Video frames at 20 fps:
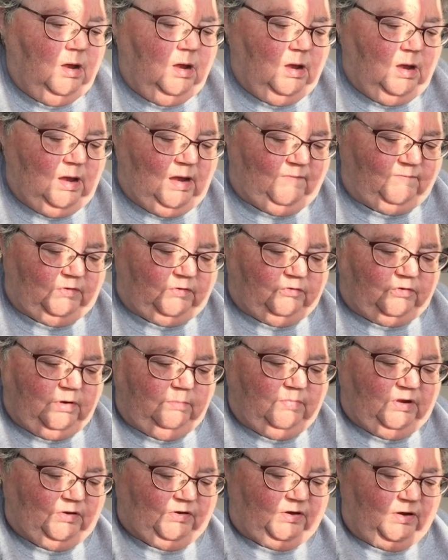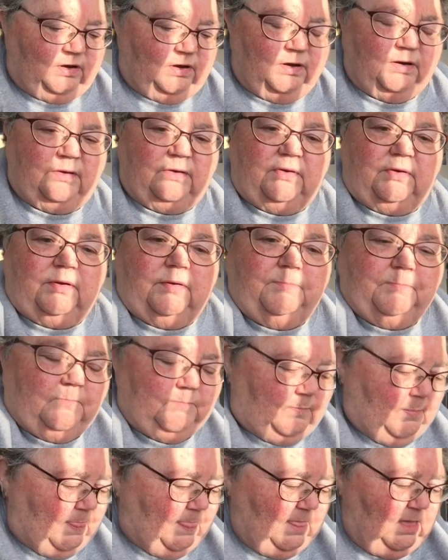I haven't trimmed the sides
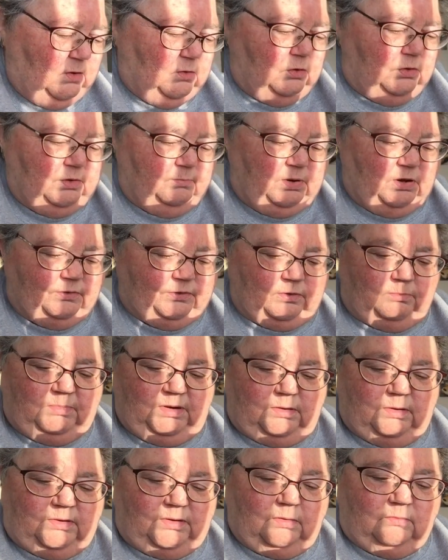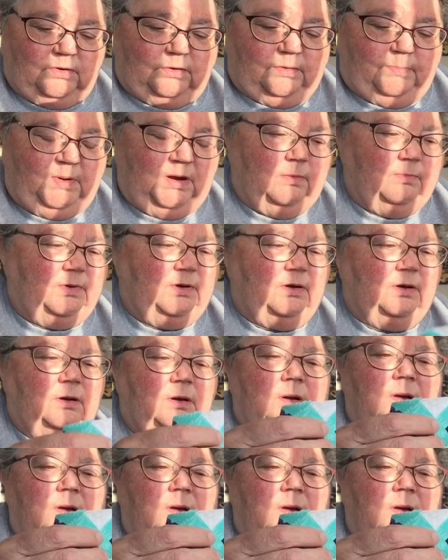or the bottom because I want to be able to